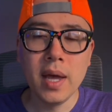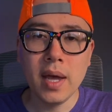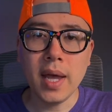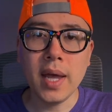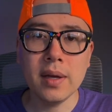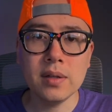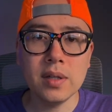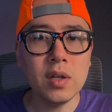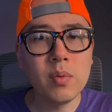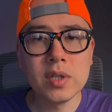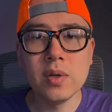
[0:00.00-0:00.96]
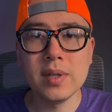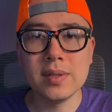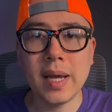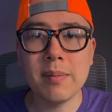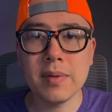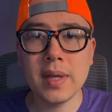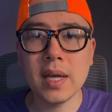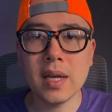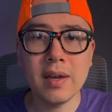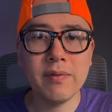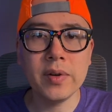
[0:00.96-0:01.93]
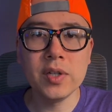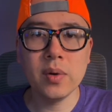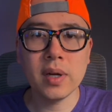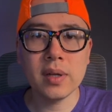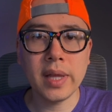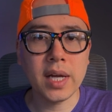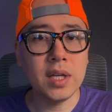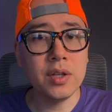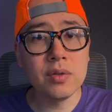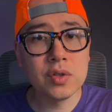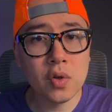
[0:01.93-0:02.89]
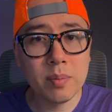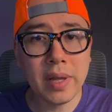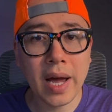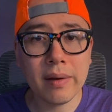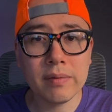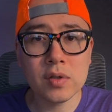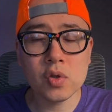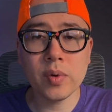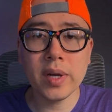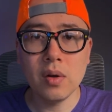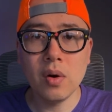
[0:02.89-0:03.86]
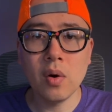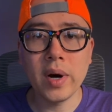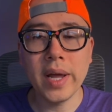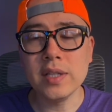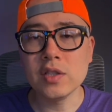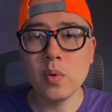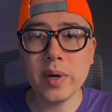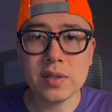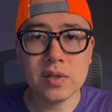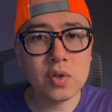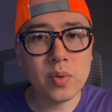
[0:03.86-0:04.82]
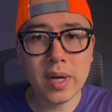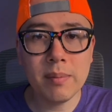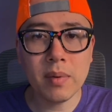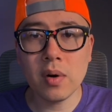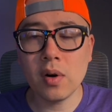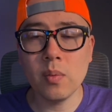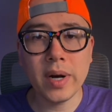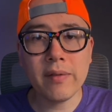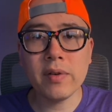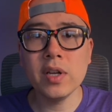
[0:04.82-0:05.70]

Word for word: And you would do the same thing if you're doing like a YouTube live stream or a Twitch stream or whatever.